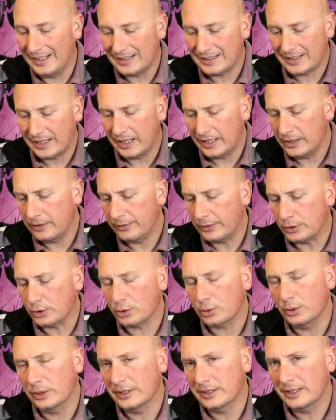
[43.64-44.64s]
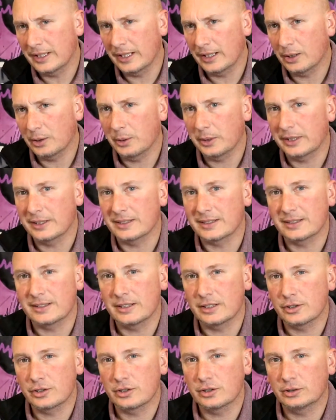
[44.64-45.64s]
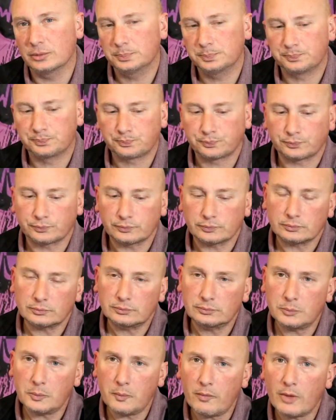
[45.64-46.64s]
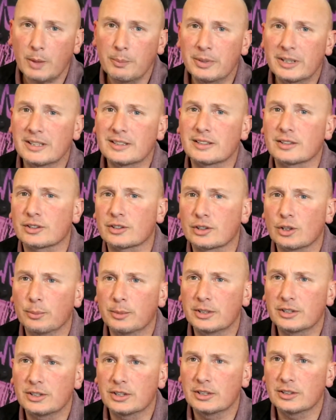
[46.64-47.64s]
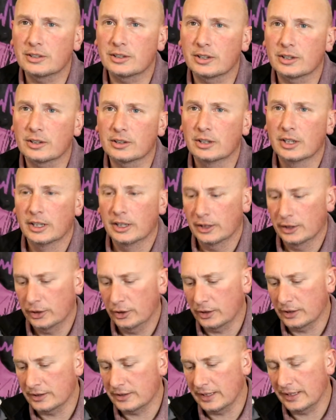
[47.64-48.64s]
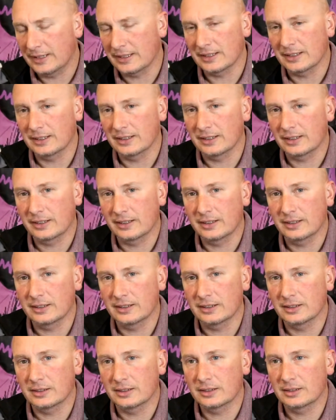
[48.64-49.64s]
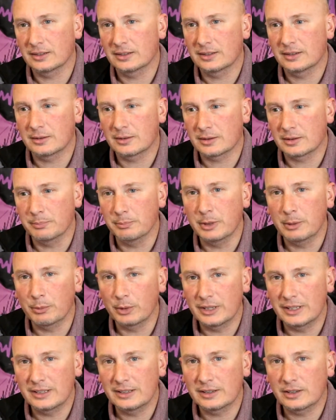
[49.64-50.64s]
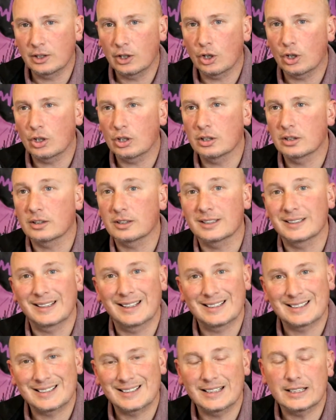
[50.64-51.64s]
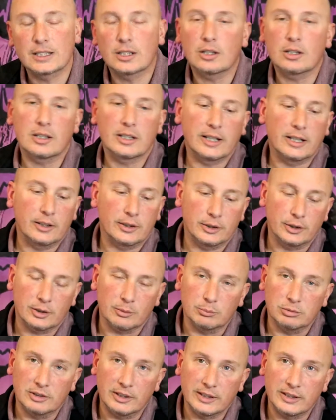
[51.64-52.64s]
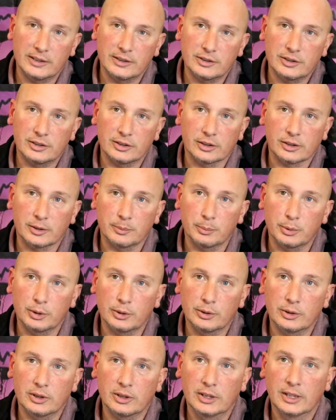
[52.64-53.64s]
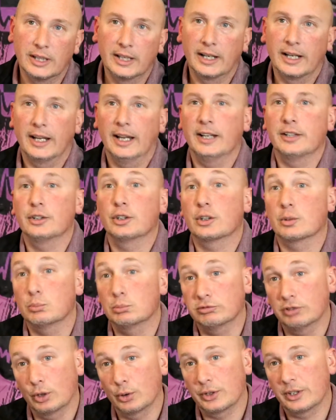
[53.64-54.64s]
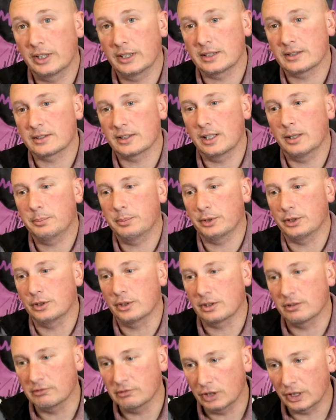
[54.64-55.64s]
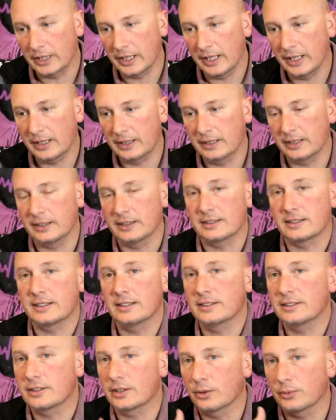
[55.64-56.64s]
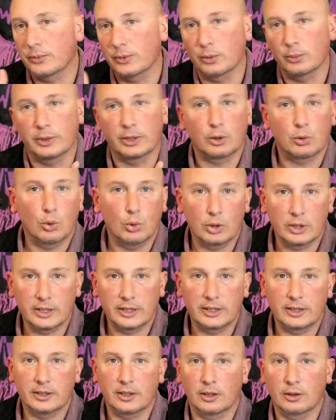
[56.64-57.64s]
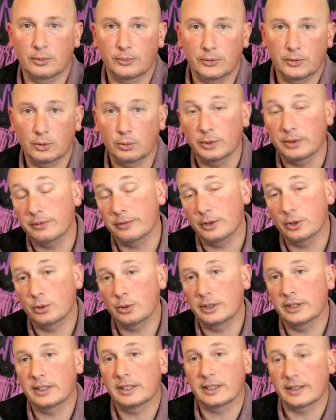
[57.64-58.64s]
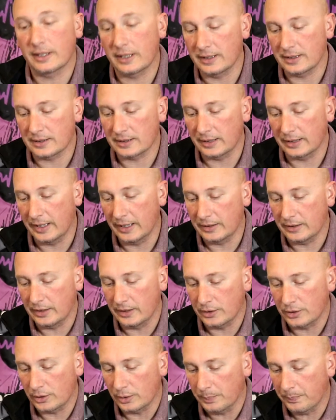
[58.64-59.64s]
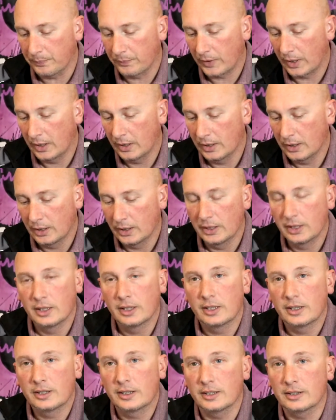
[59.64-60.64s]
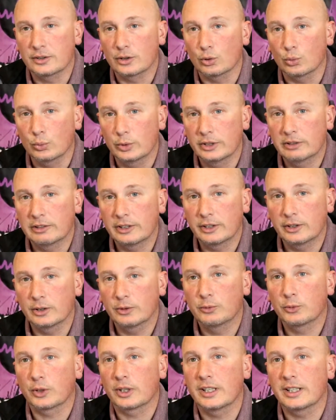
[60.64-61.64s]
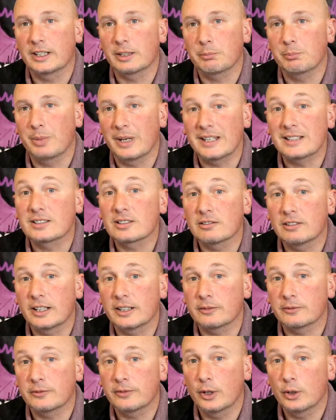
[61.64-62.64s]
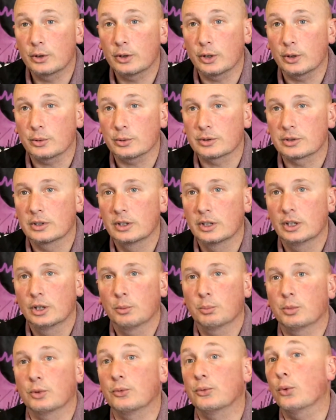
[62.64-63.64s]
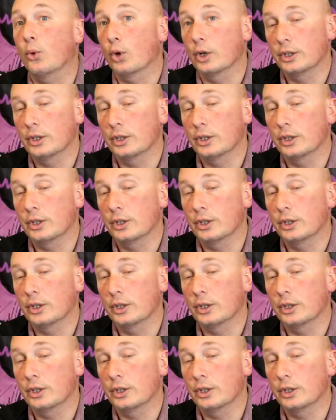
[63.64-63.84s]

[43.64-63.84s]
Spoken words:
kind of a trend now, is digital, because it's so much easier. You can take the memory card or the SD card out, you can plug it into your computer, and you can blow things up and you can look at it. It's easier for recording or for reviewing and things of that nature. These are really good for getting baseline photos before